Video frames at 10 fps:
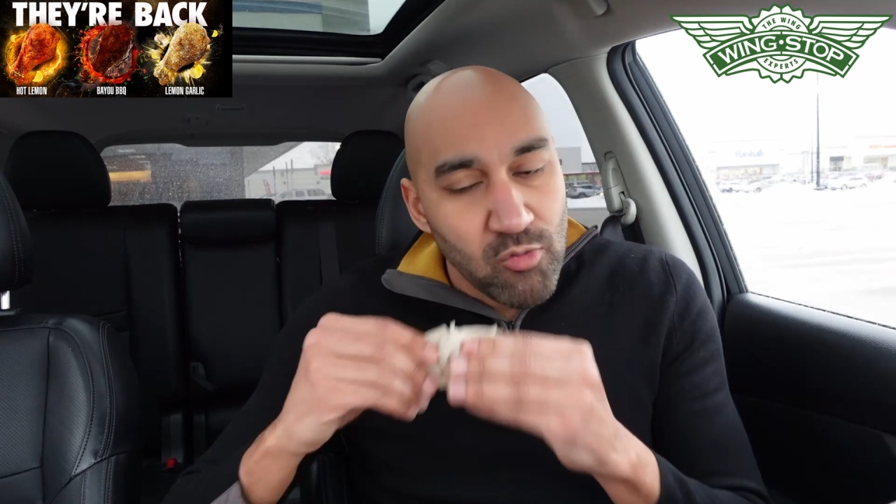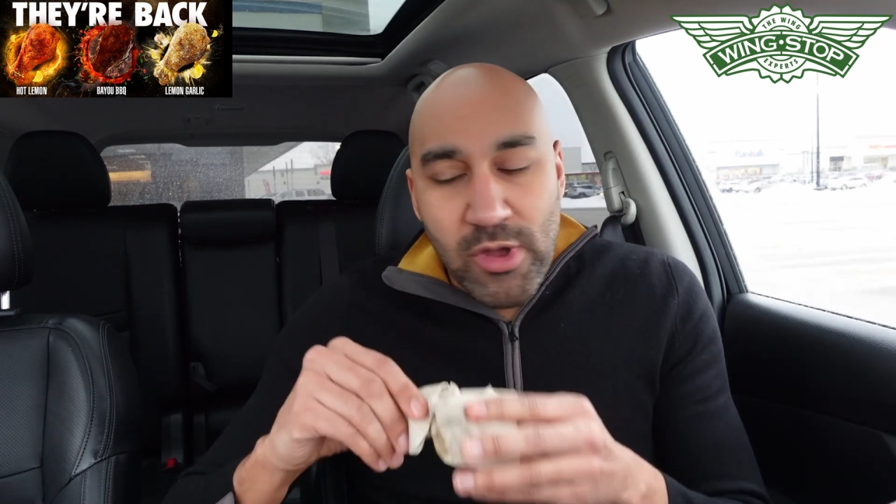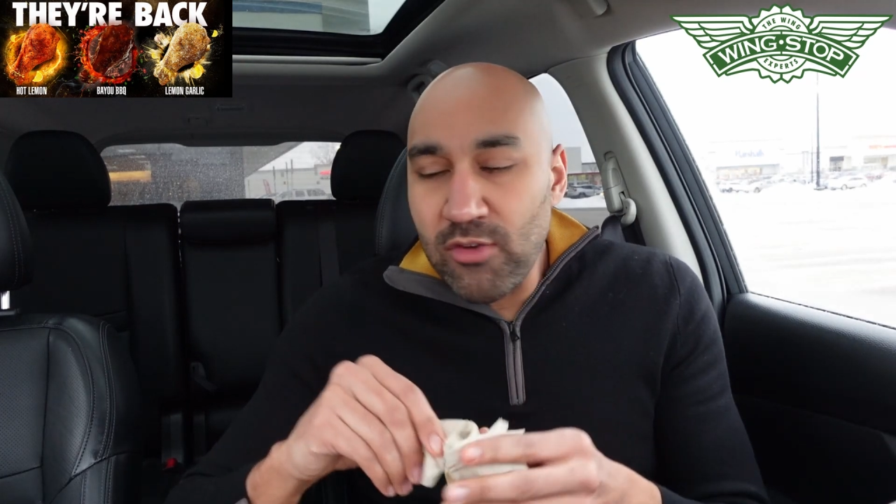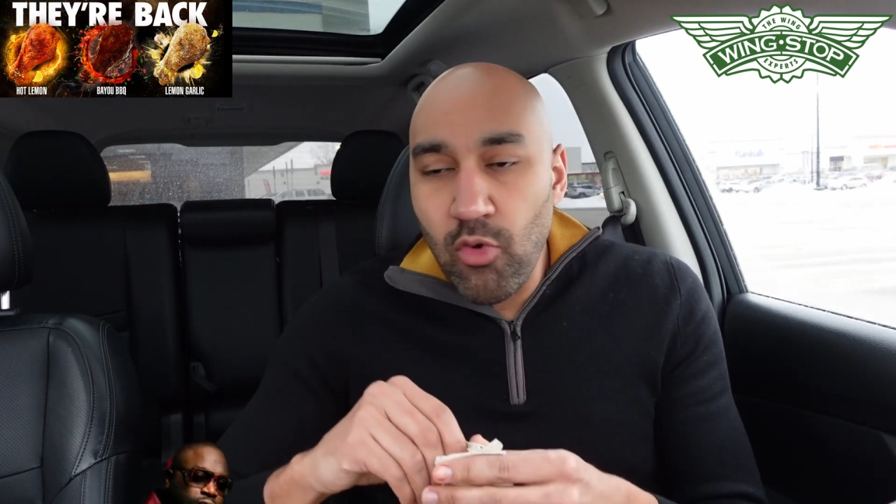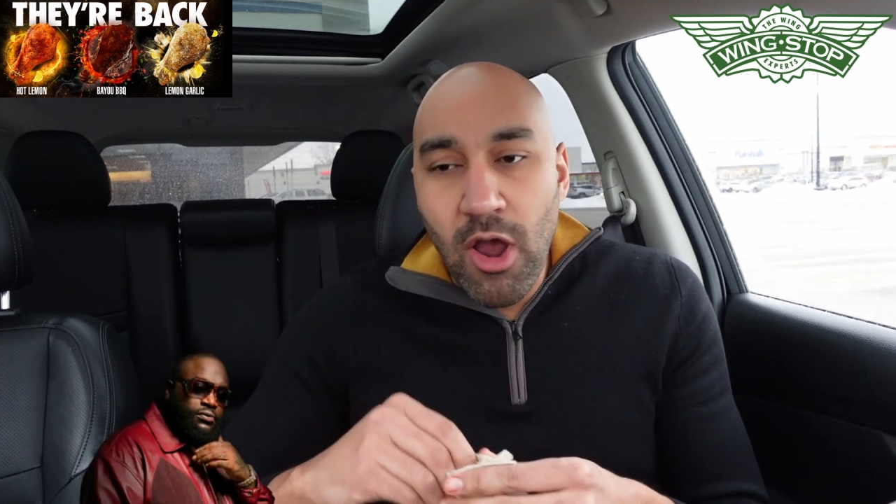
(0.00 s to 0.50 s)

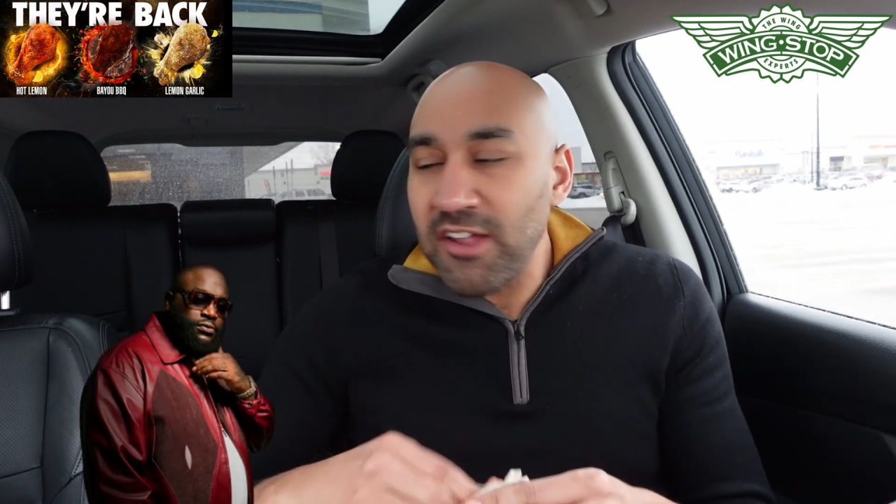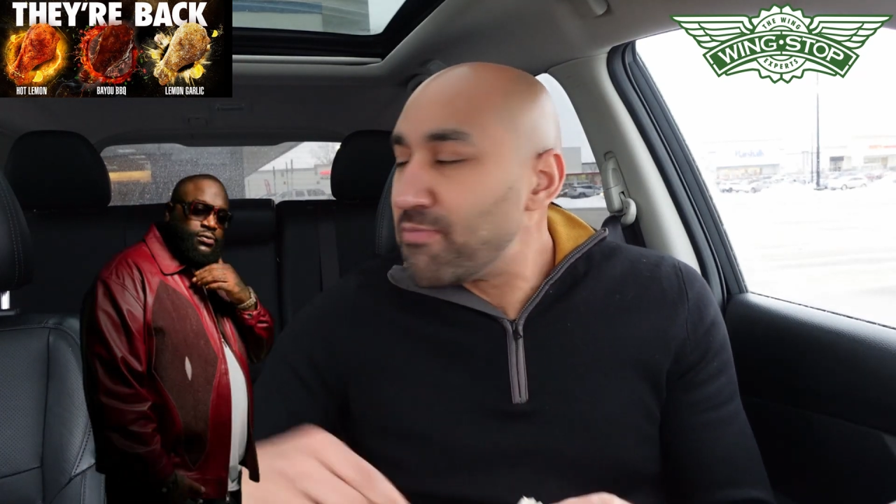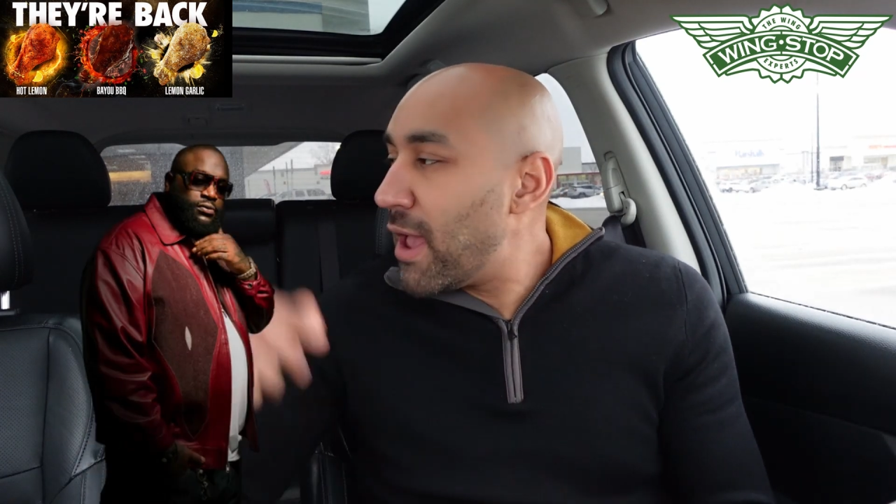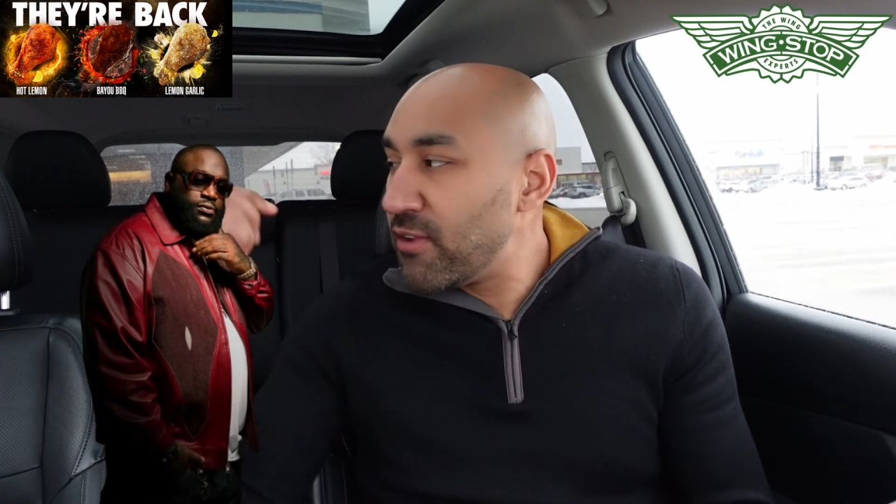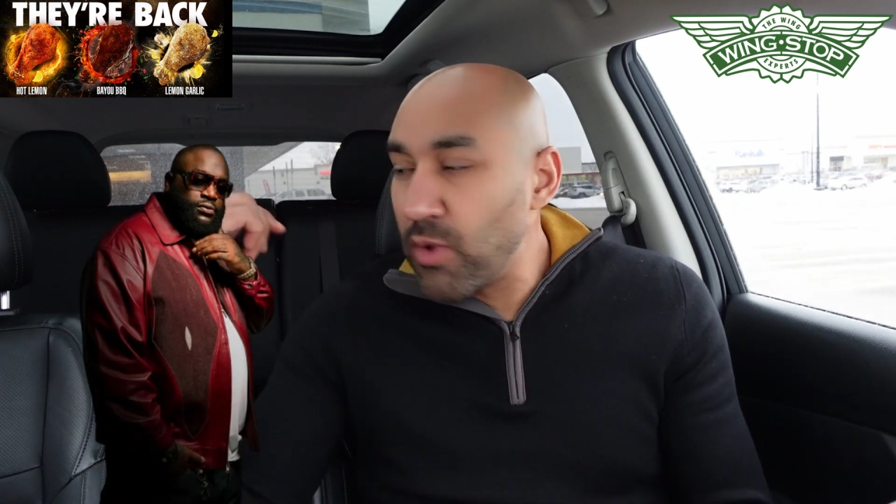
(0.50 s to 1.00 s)
Rick Ross
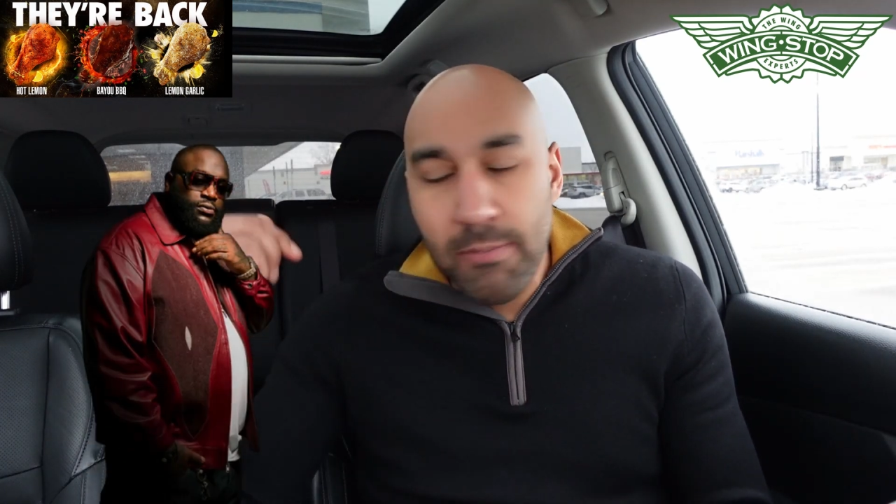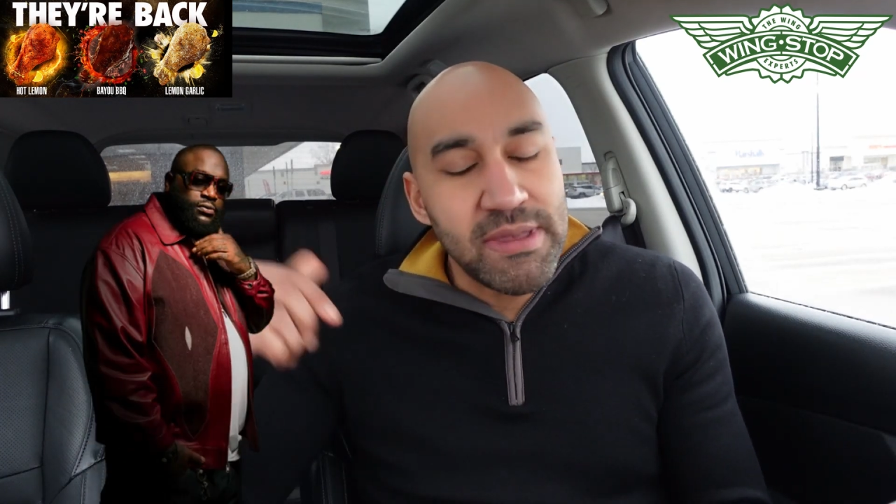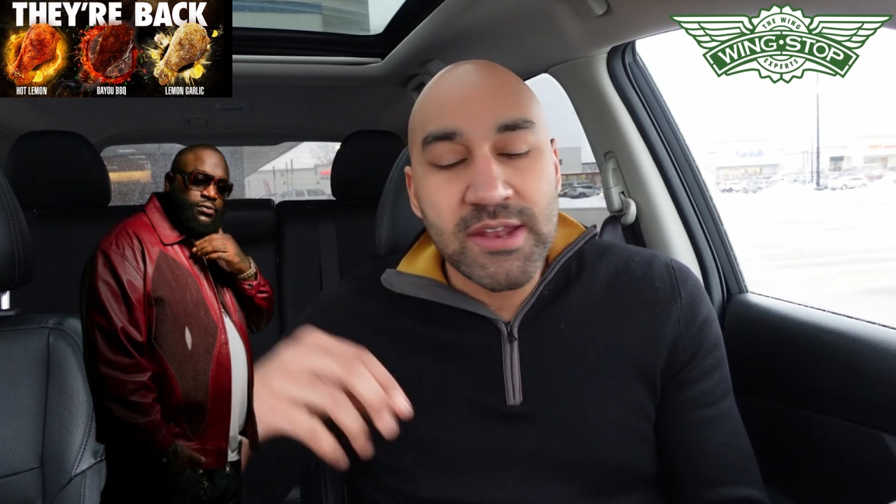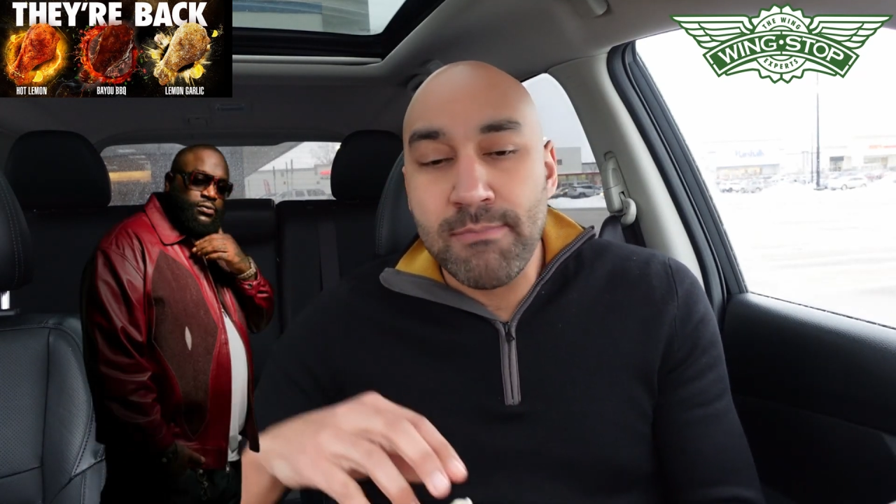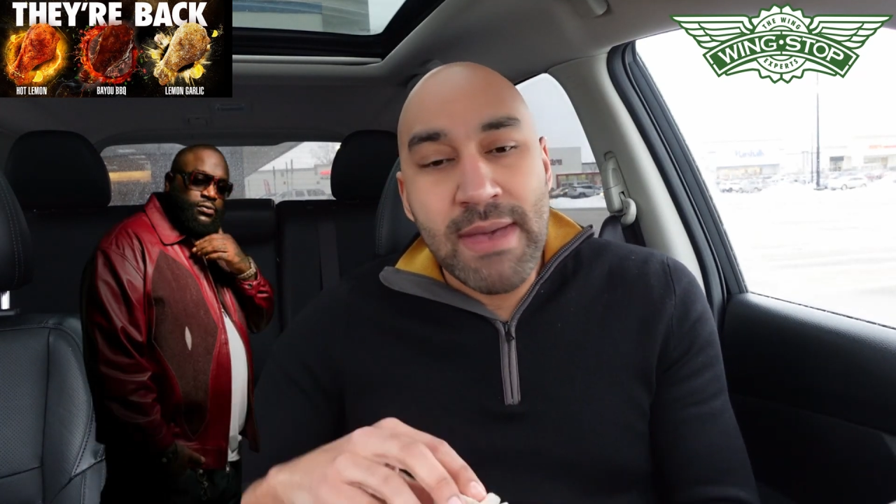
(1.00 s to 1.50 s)
might as well be in the